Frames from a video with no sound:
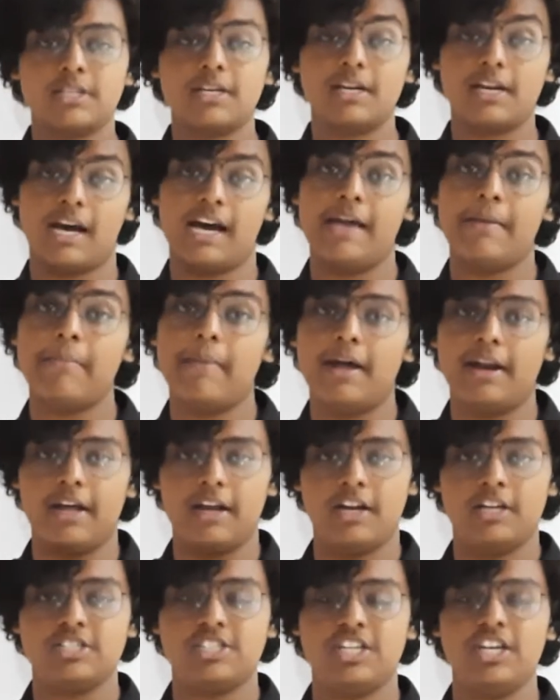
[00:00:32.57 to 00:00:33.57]
time and
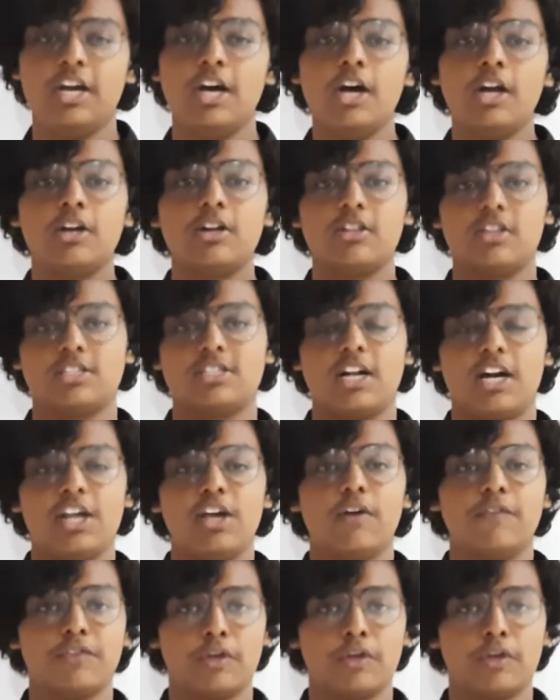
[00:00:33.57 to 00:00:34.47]
energy to the study of